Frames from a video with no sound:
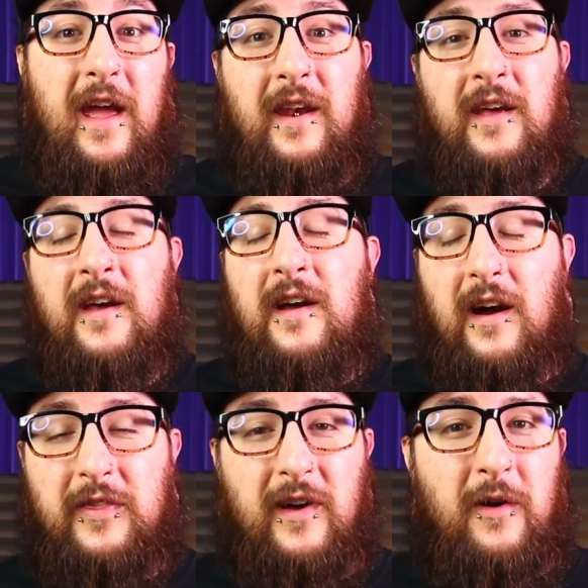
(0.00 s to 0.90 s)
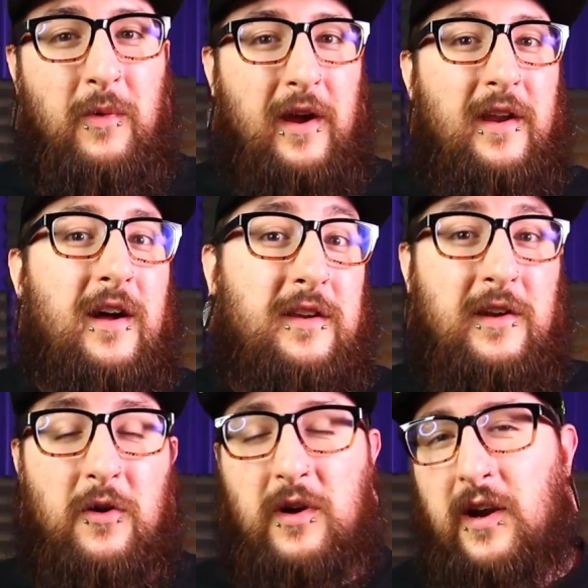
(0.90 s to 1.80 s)
And I thought, why not, you
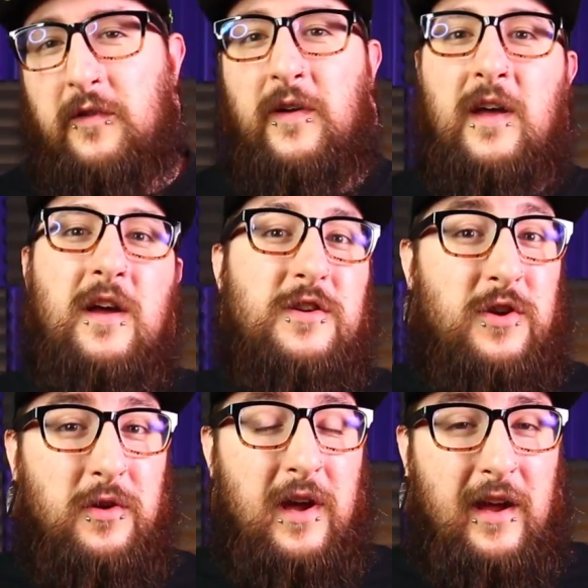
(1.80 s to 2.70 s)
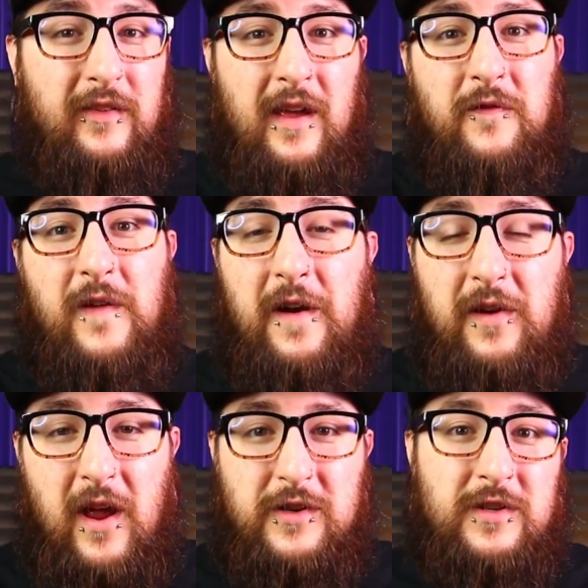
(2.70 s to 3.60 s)
know, kind of show you guys a
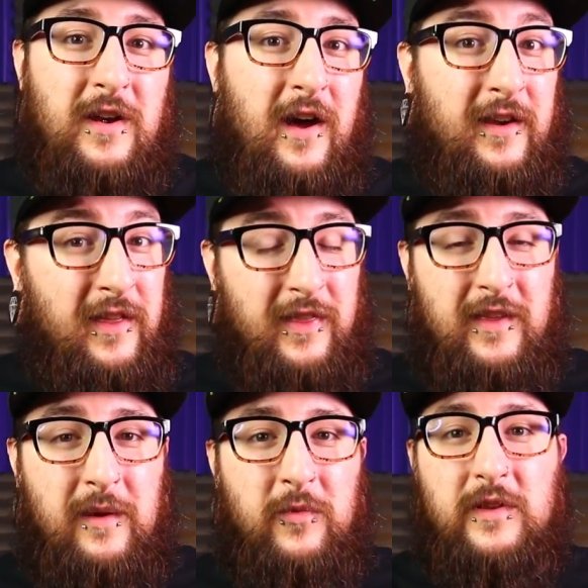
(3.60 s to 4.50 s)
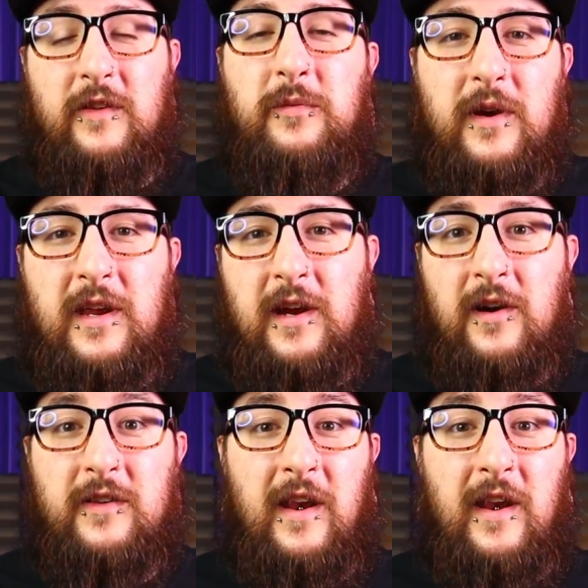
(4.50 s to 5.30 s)
variation on a theme with this one here.